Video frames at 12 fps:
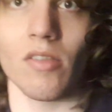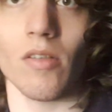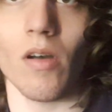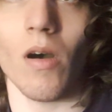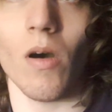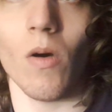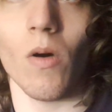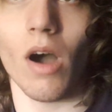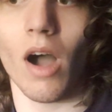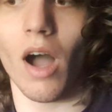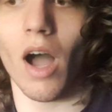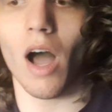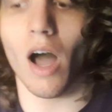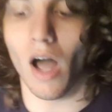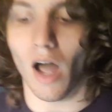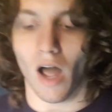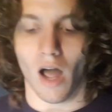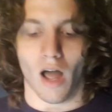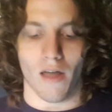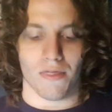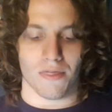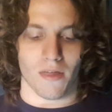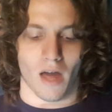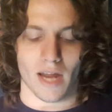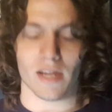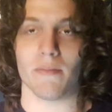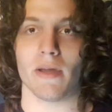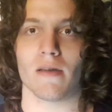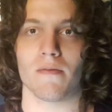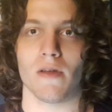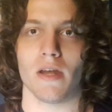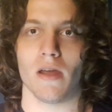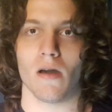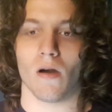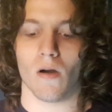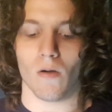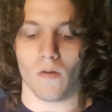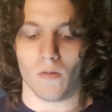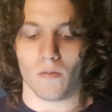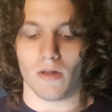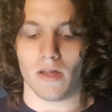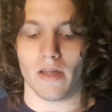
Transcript: So, uh, I thought I could make a video